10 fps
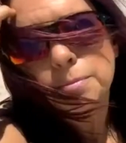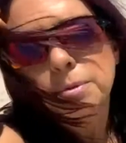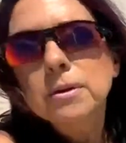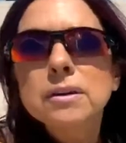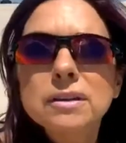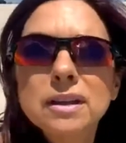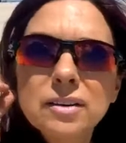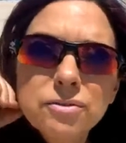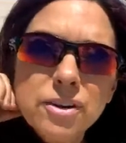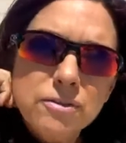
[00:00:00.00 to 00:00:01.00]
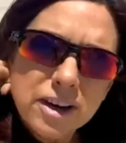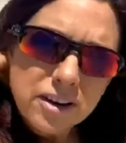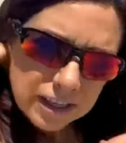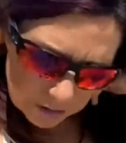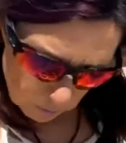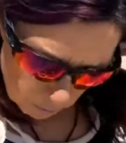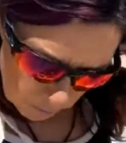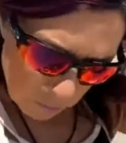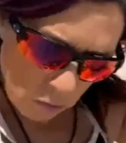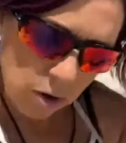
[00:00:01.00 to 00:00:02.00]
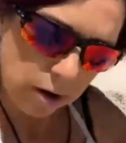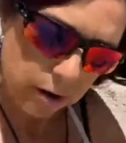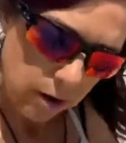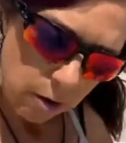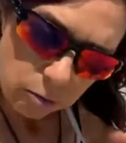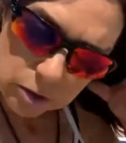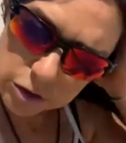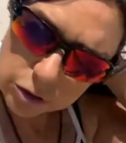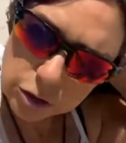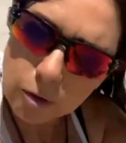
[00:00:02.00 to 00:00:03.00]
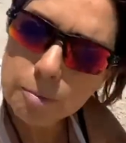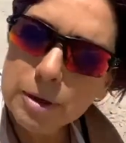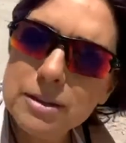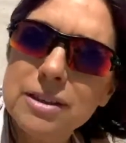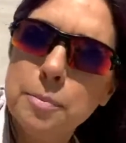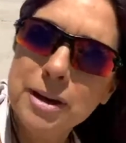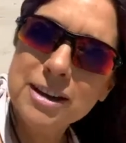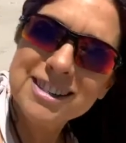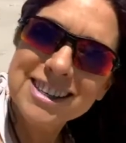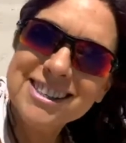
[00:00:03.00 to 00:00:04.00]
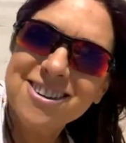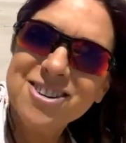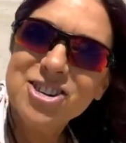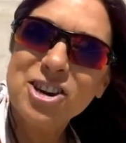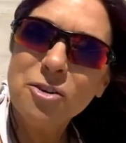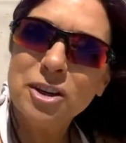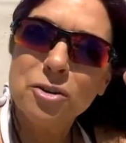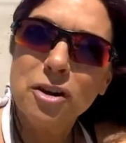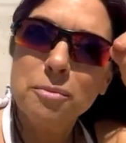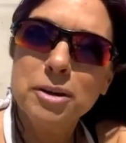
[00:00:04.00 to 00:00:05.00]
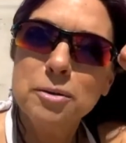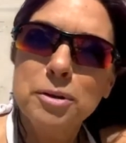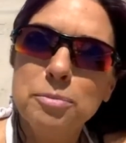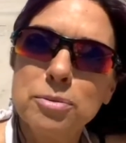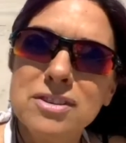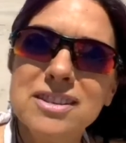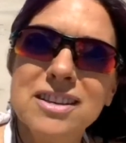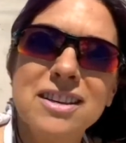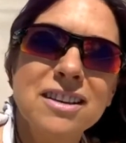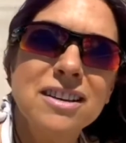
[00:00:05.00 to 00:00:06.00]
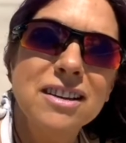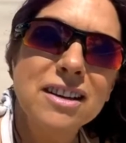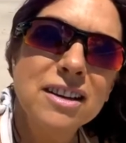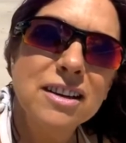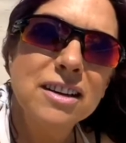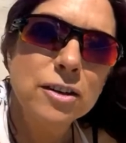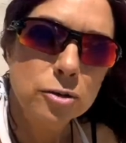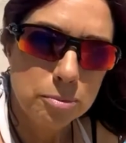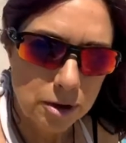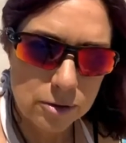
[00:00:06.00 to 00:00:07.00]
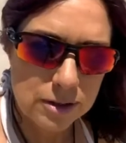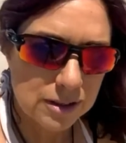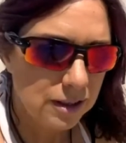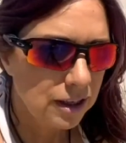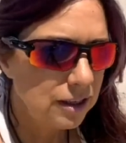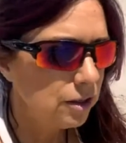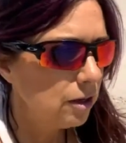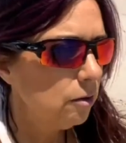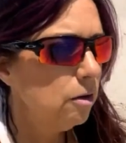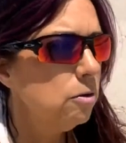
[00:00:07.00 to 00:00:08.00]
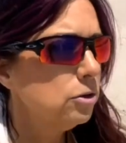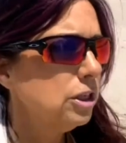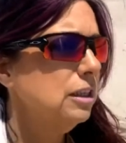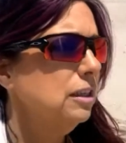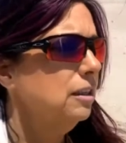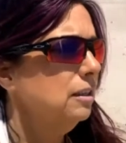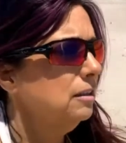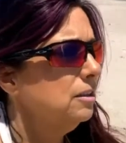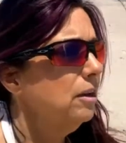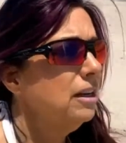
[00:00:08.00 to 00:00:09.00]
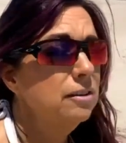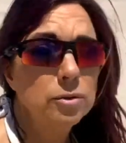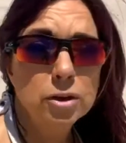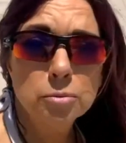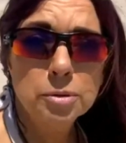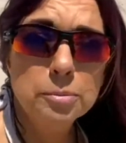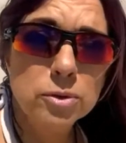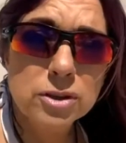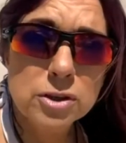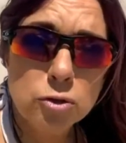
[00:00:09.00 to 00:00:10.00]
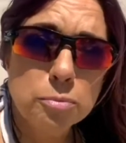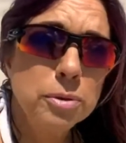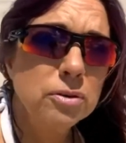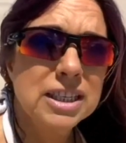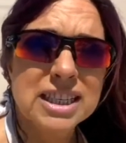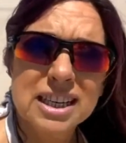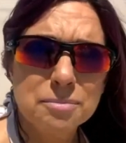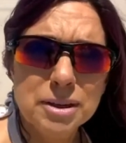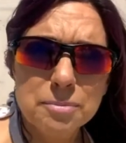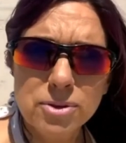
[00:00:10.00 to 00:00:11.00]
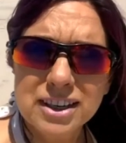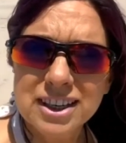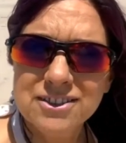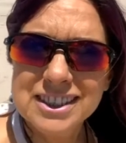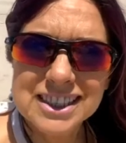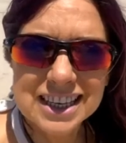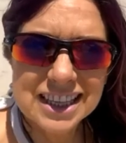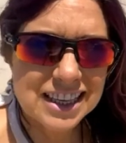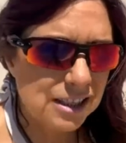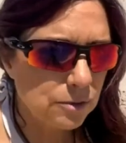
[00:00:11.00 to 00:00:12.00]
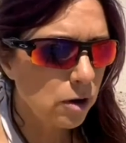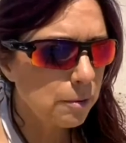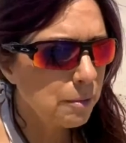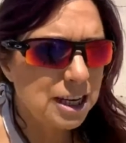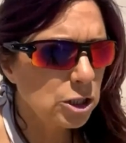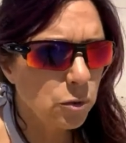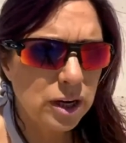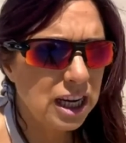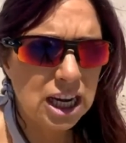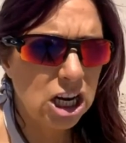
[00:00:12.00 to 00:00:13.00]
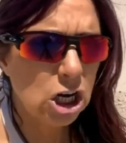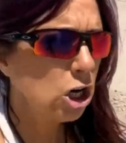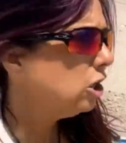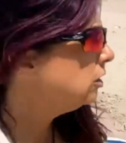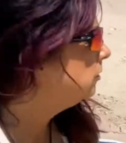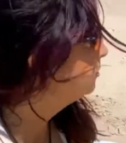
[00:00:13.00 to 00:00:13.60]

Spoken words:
Facebook, and for very little reward. Once you do a business page, they start showing you how many people see your posts, and then you go, oh shit, so I got 300 people in this group, but only 10 people can even see this? What am I doing here?